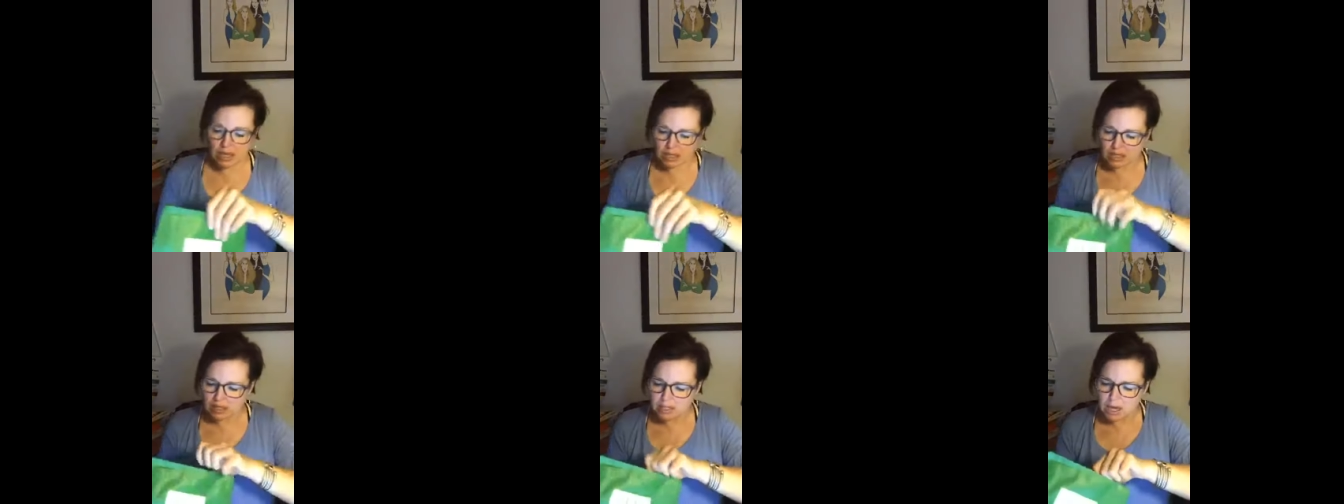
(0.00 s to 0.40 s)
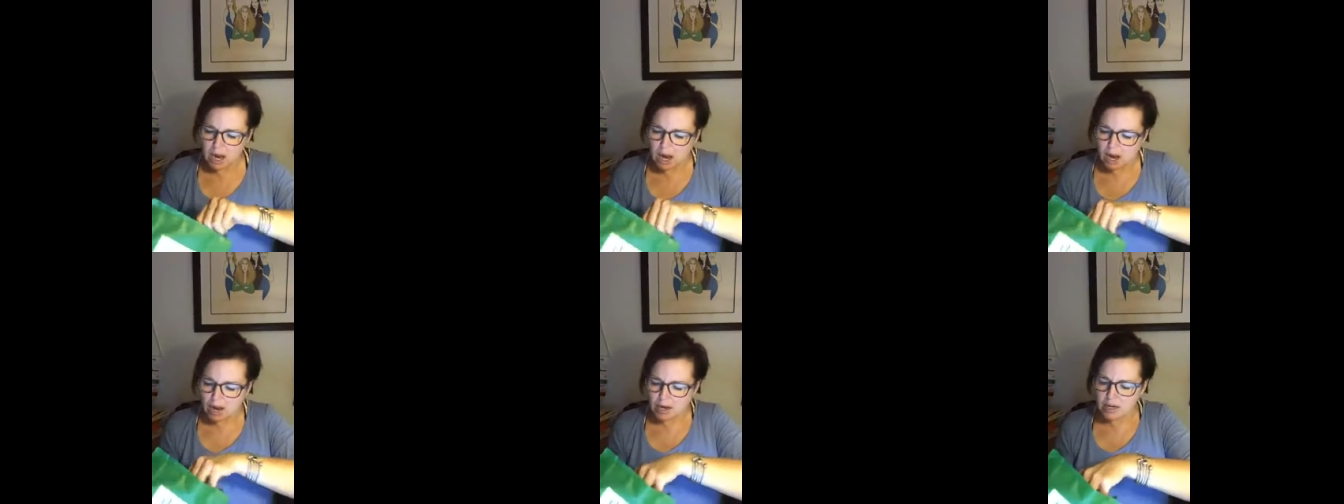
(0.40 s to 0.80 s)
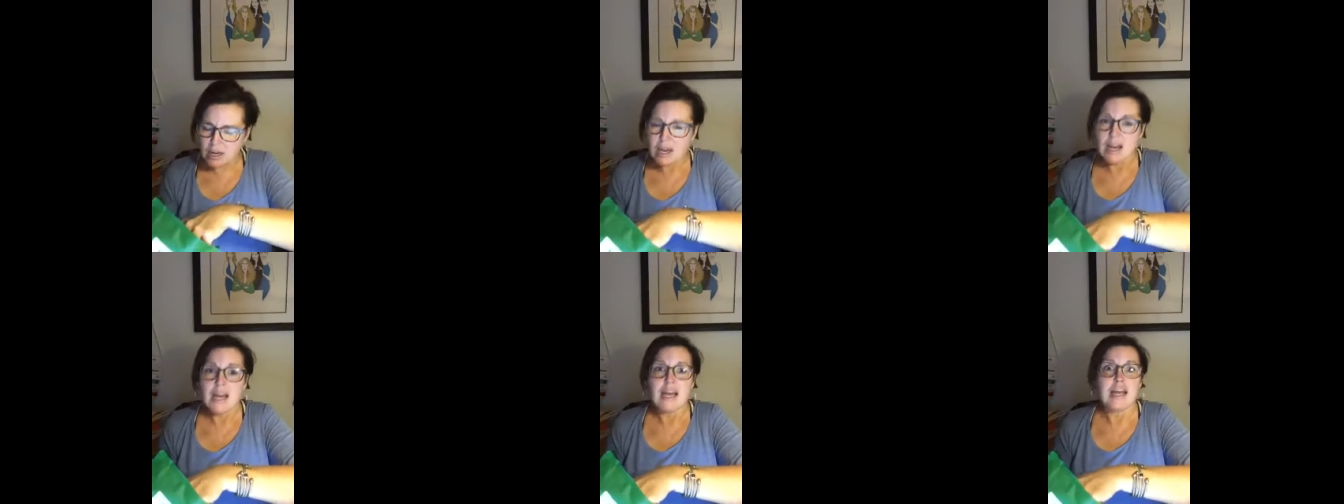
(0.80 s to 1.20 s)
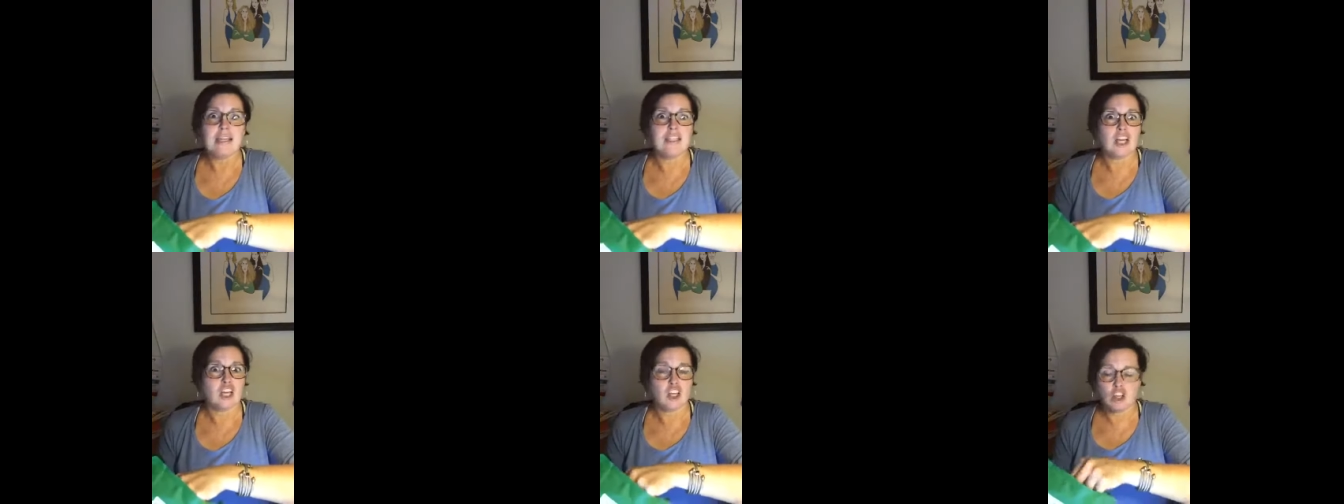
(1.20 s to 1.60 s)
Inside
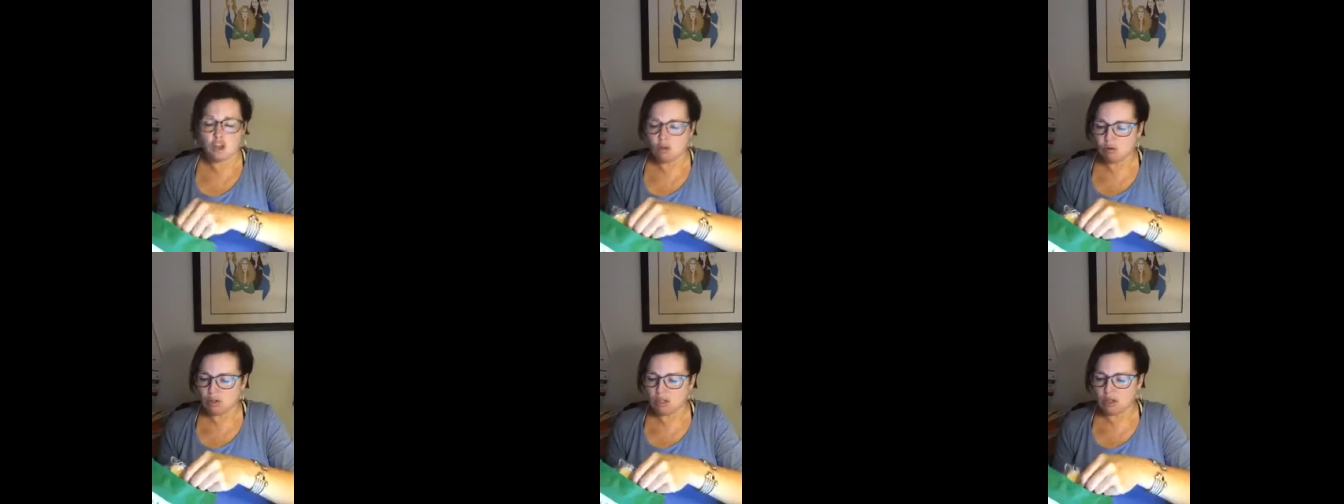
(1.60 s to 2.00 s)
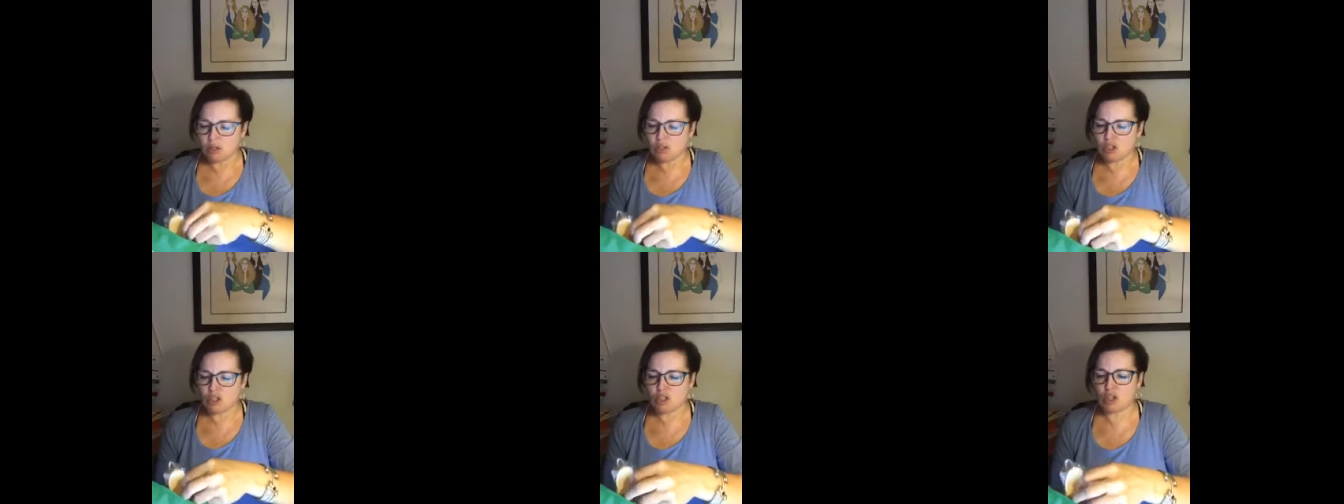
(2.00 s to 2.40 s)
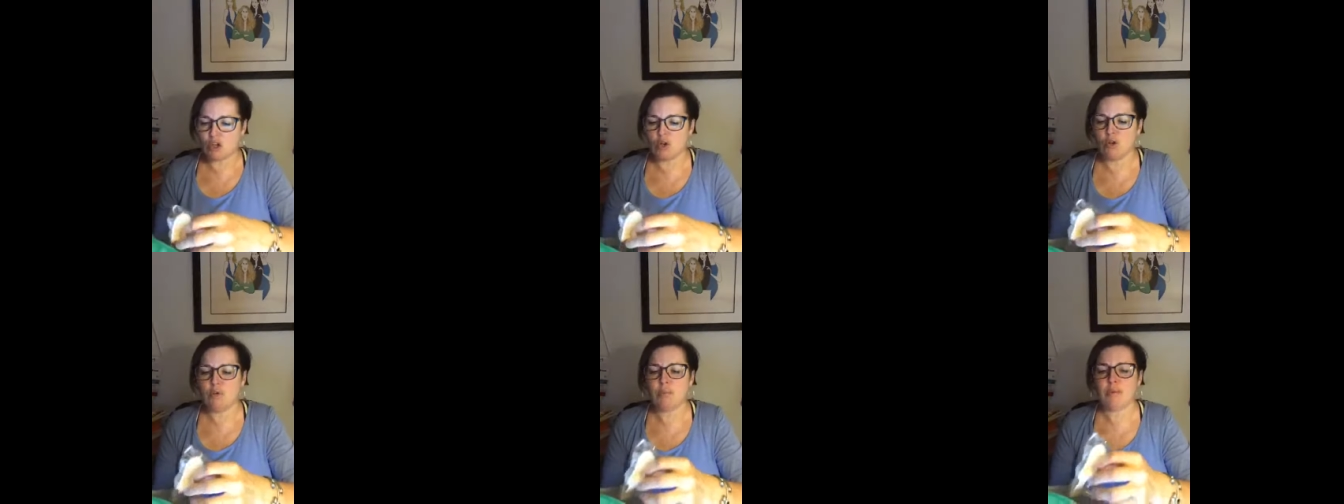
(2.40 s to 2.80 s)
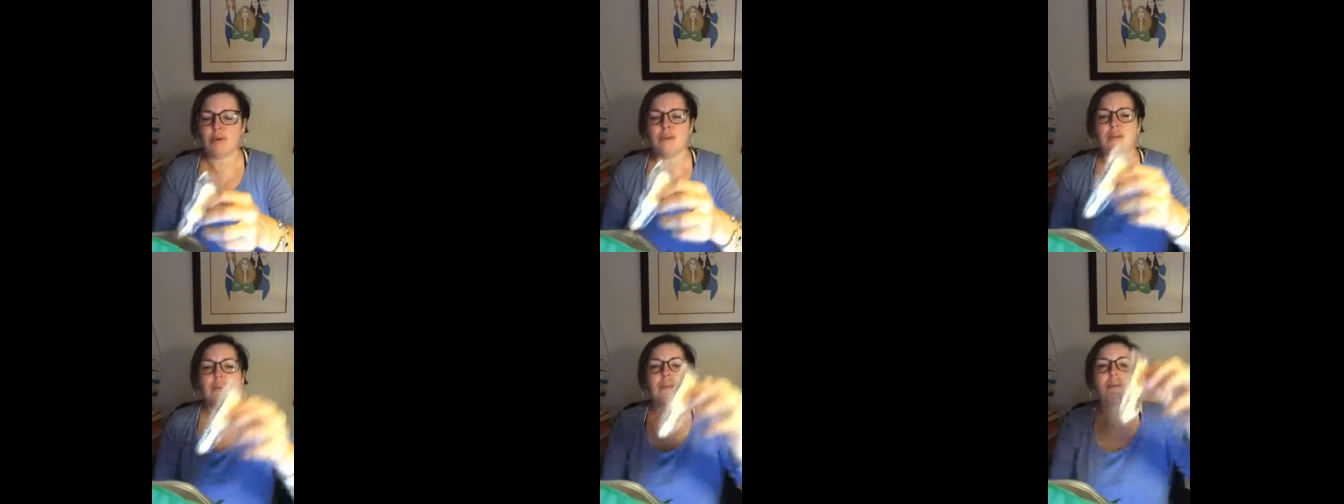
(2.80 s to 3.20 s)
is a cute little scoop
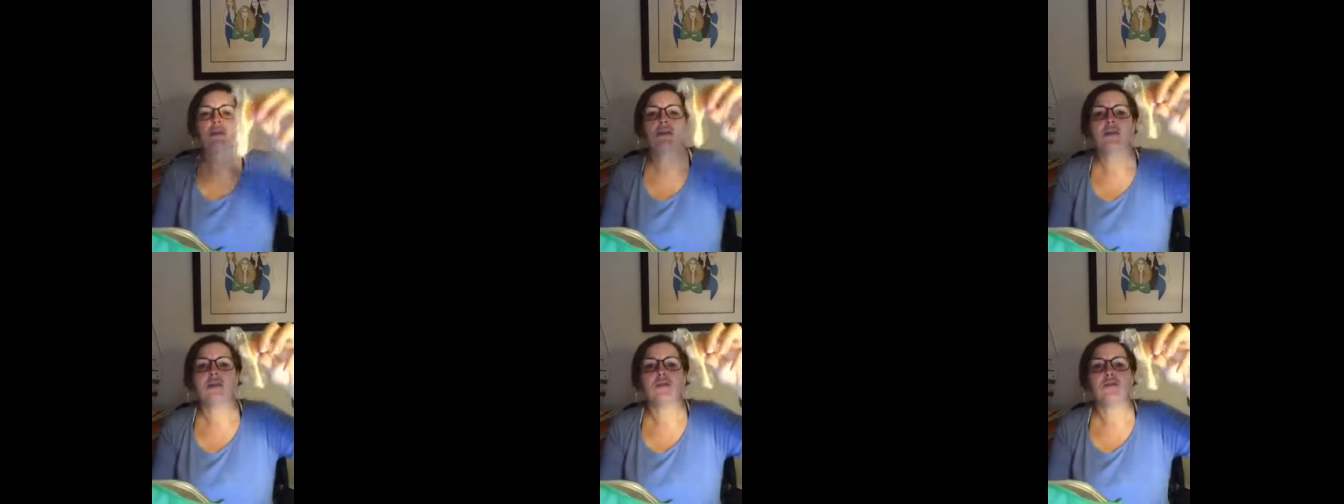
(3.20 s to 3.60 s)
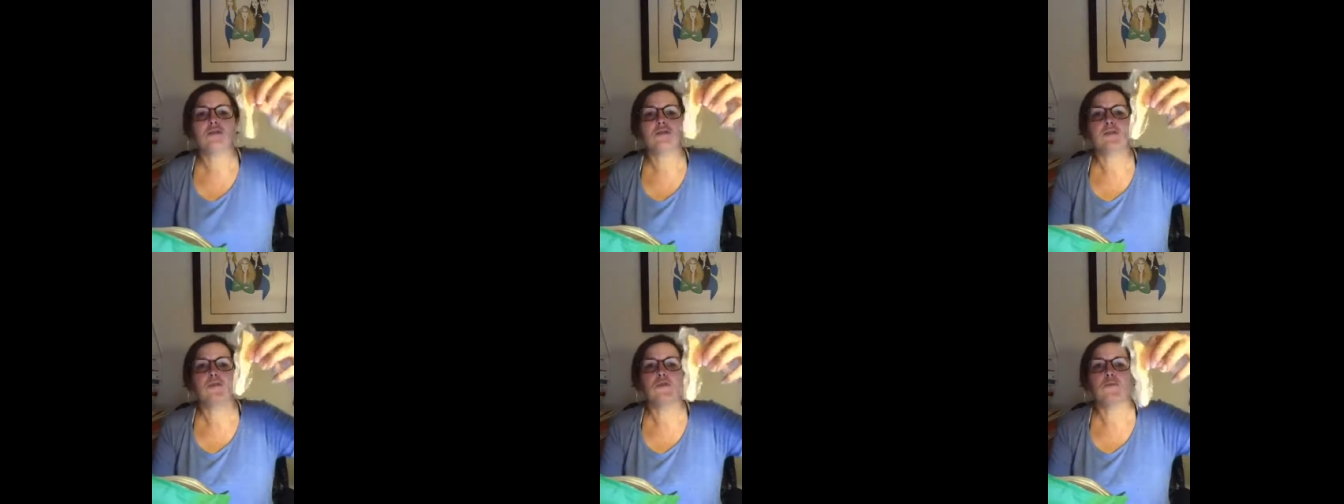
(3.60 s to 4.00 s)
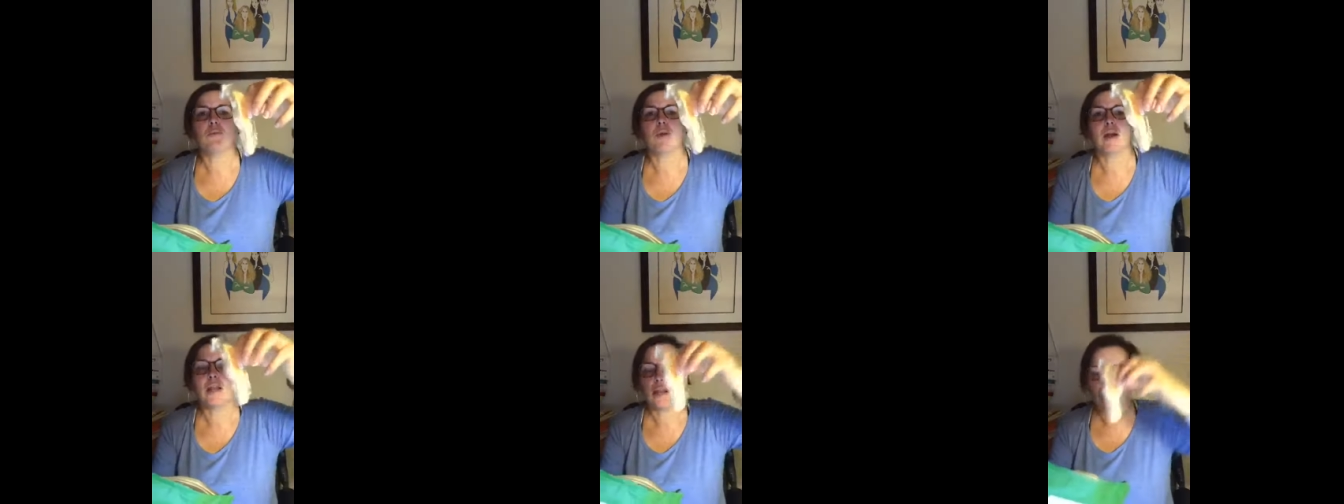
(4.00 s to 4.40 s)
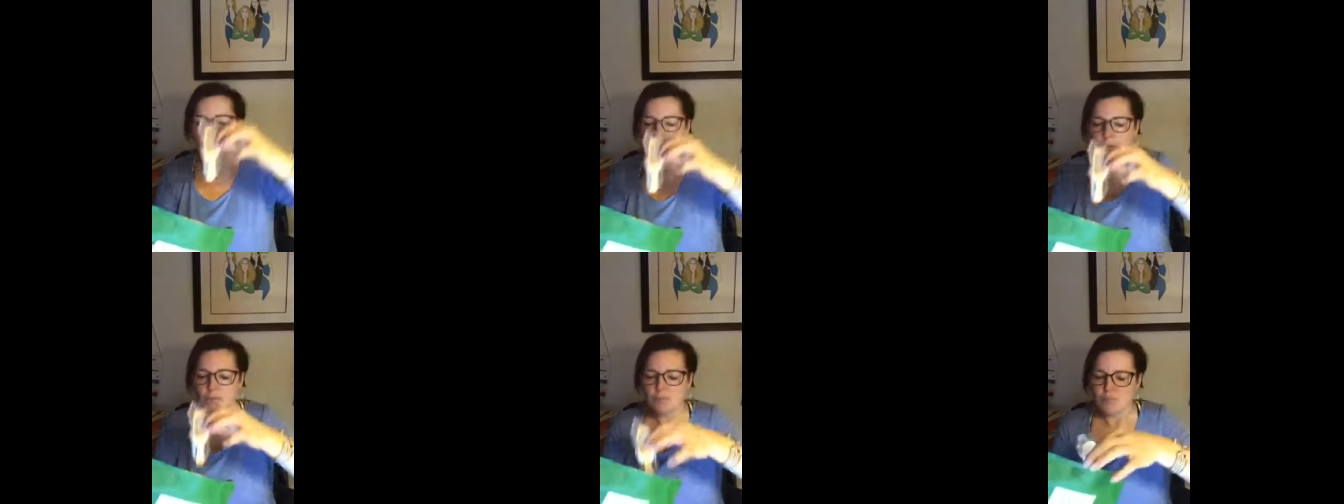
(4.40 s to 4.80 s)
this is a little scoop right
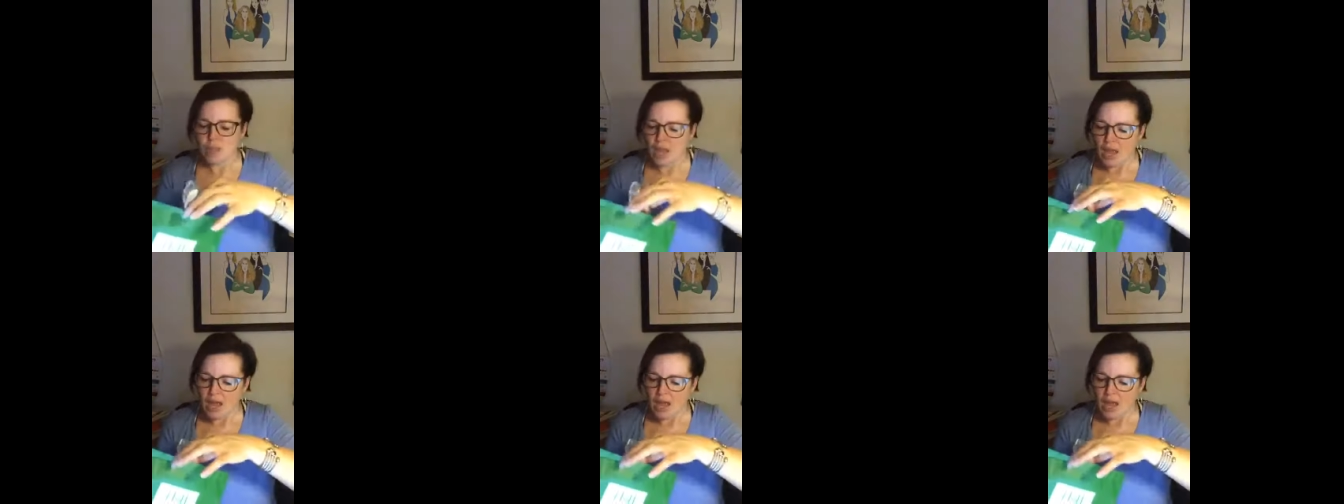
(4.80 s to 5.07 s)
here.